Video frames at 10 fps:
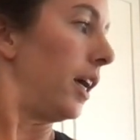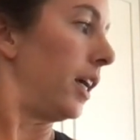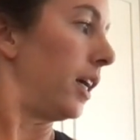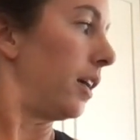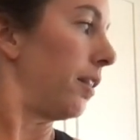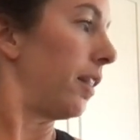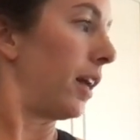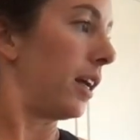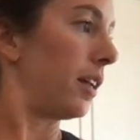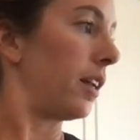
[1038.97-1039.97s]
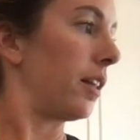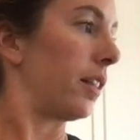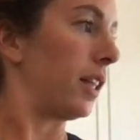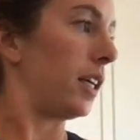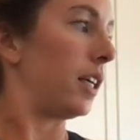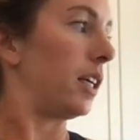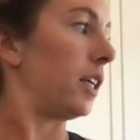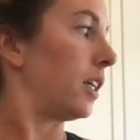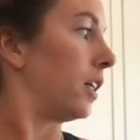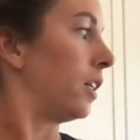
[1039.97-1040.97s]
And then
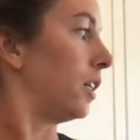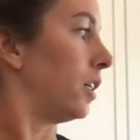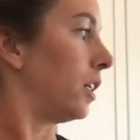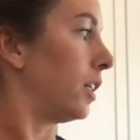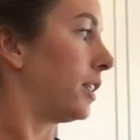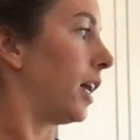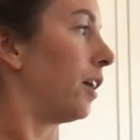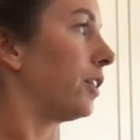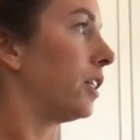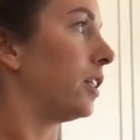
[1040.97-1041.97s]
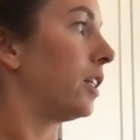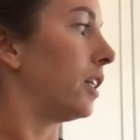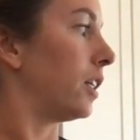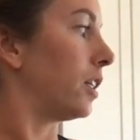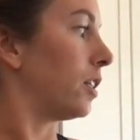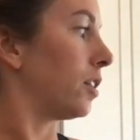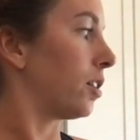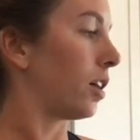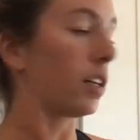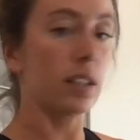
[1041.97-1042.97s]
the Italian
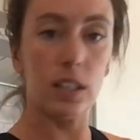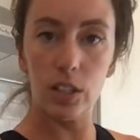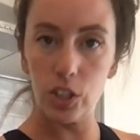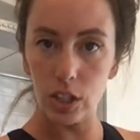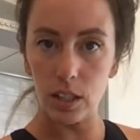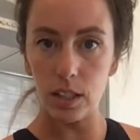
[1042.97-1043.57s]
sausage